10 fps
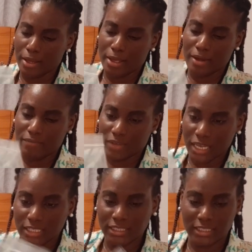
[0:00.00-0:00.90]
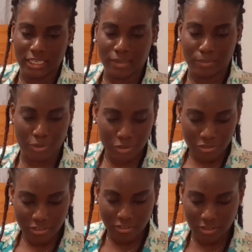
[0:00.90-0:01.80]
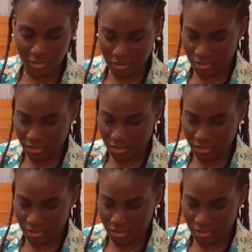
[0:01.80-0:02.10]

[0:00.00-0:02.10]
invest and purchase it.